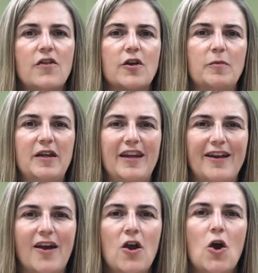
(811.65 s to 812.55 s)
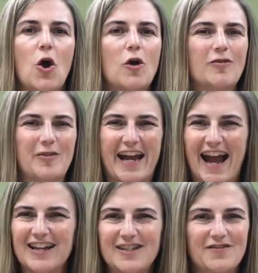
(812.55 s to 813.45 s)
they're being
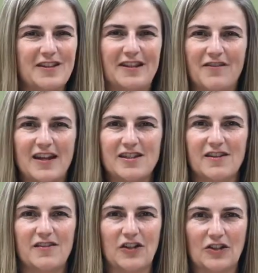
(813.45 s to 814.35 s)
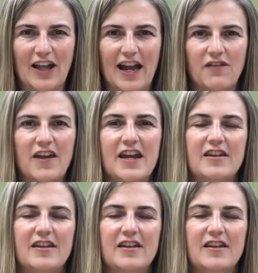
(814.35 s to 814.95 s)
overreactive to the events of their life,